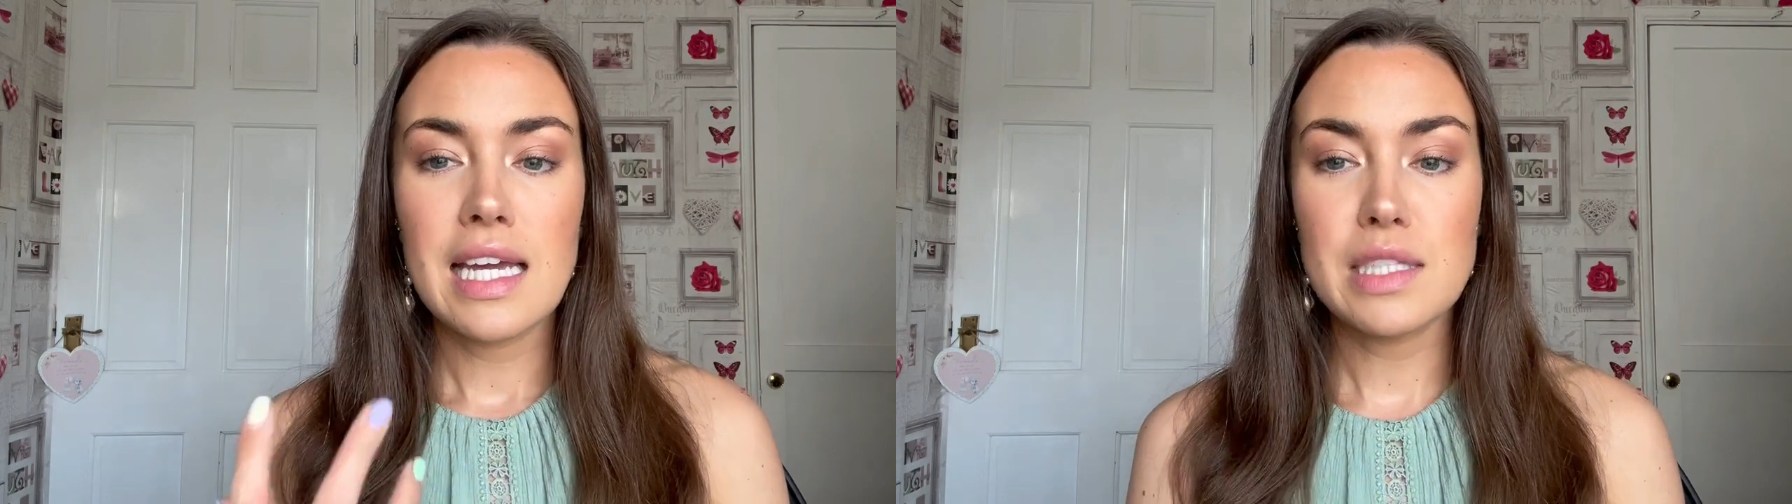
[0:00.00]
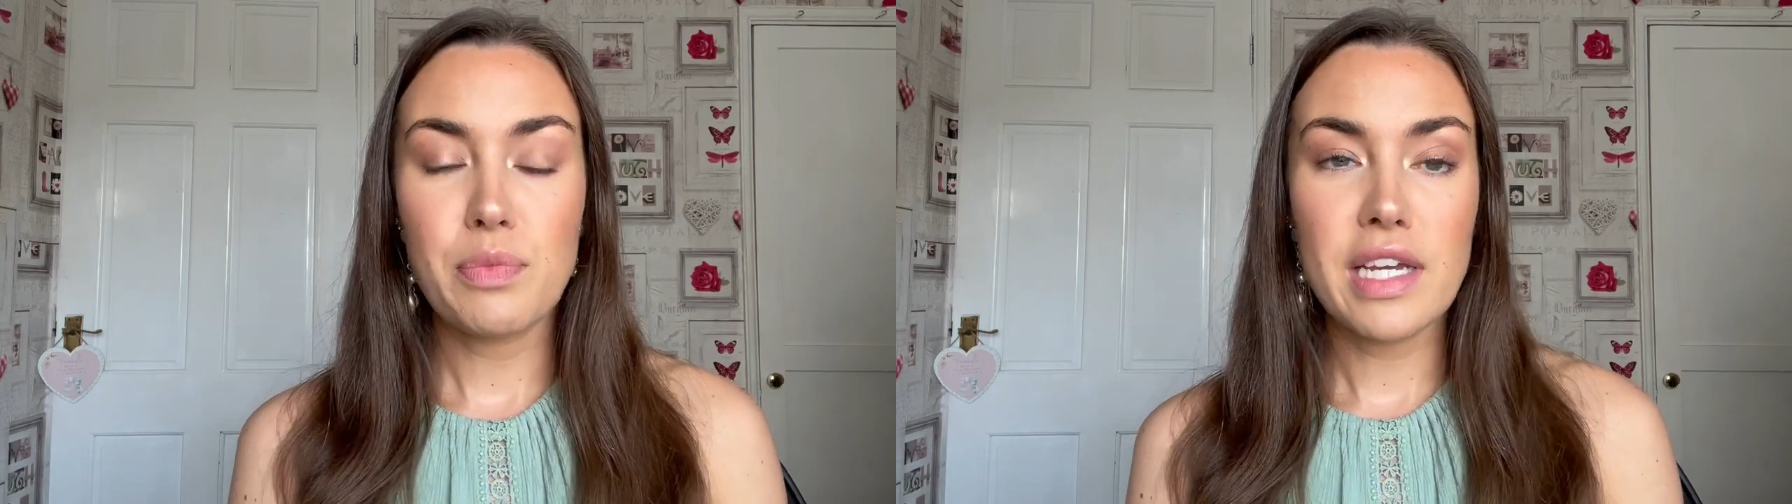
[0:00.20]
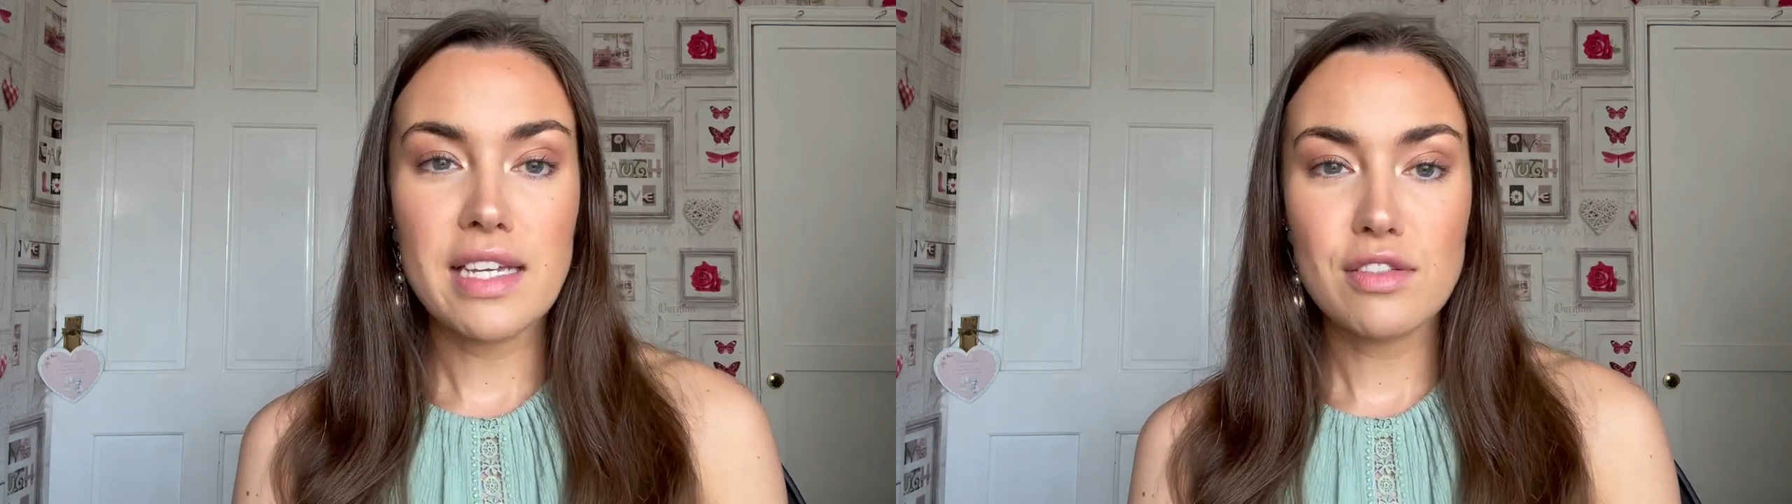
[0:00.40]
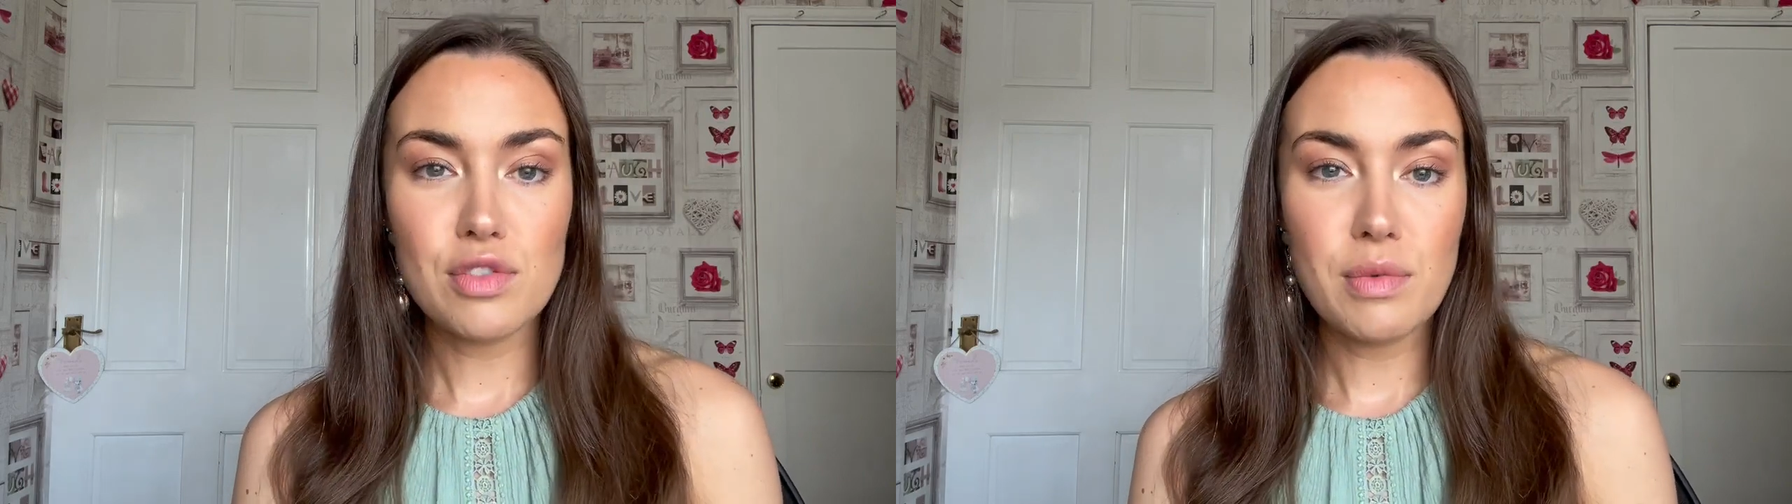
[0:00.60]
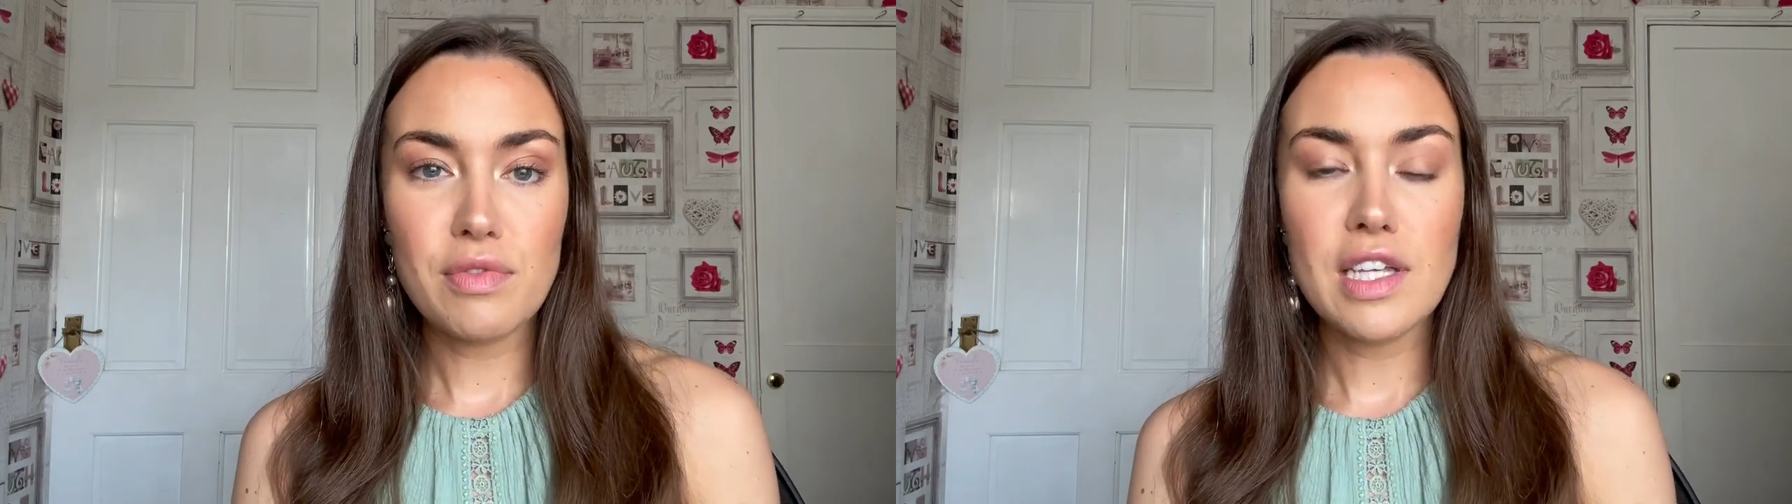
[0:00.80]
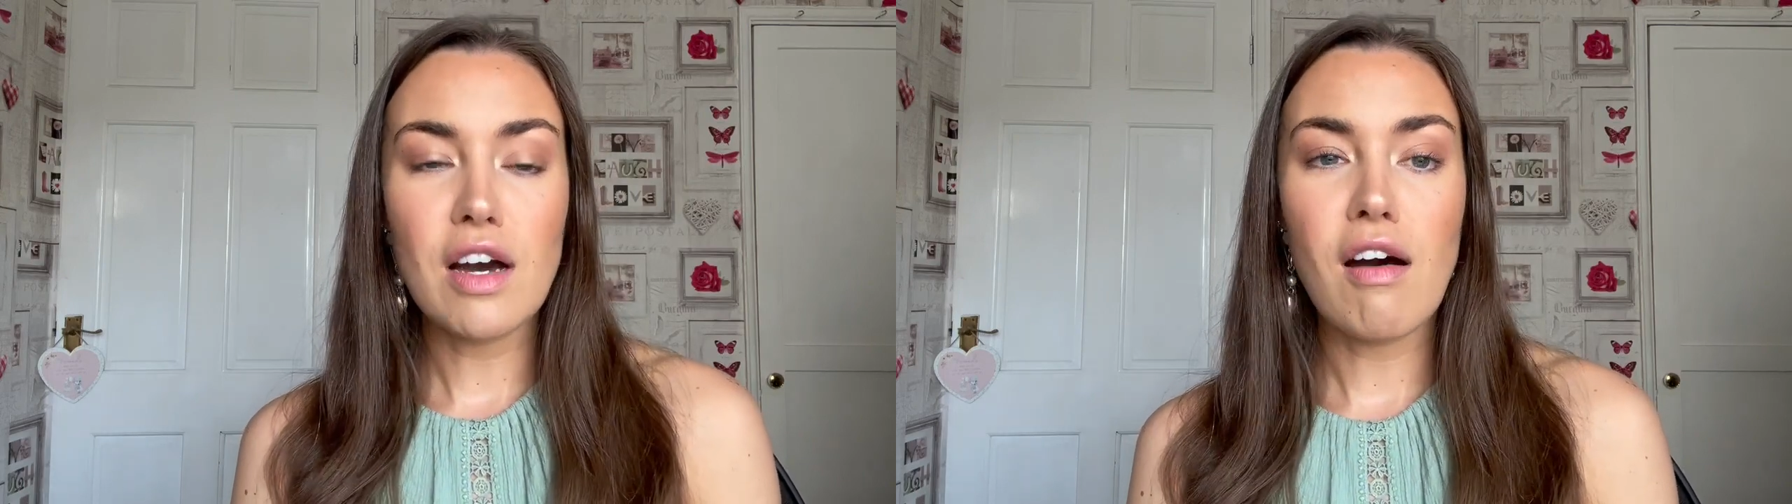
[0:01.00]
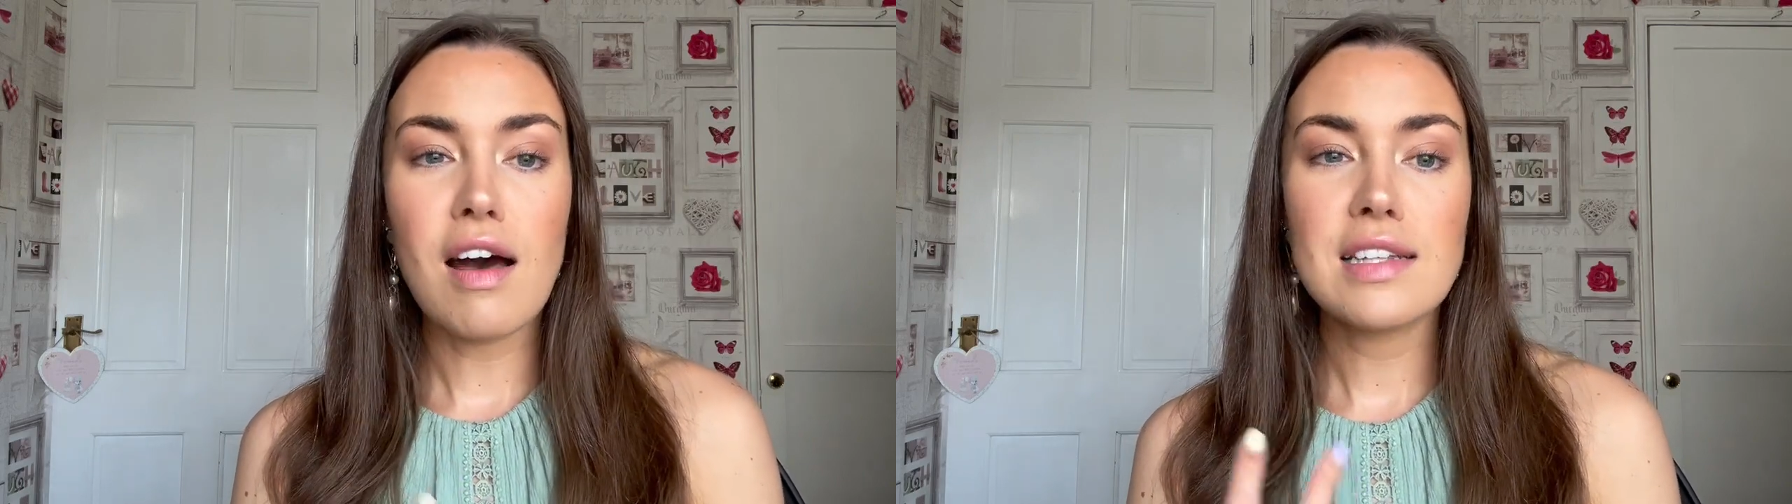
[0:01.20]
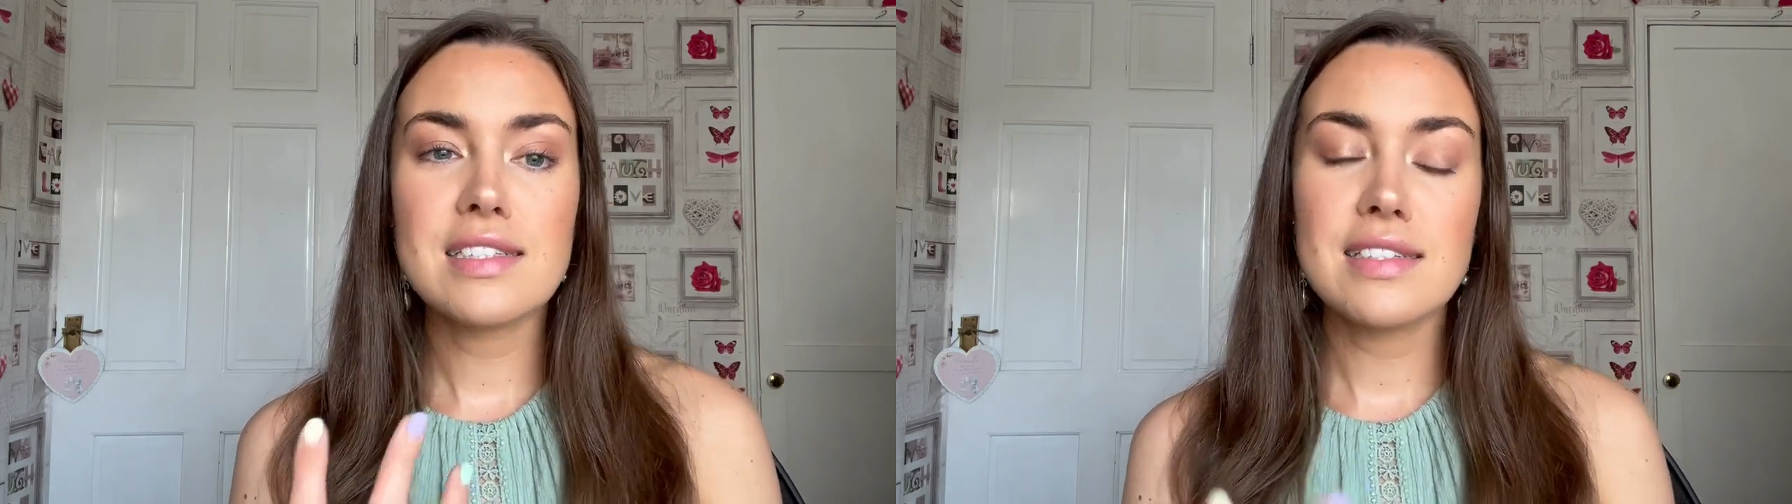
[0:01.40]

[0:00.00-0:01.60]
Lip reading: It's bringing some of the art,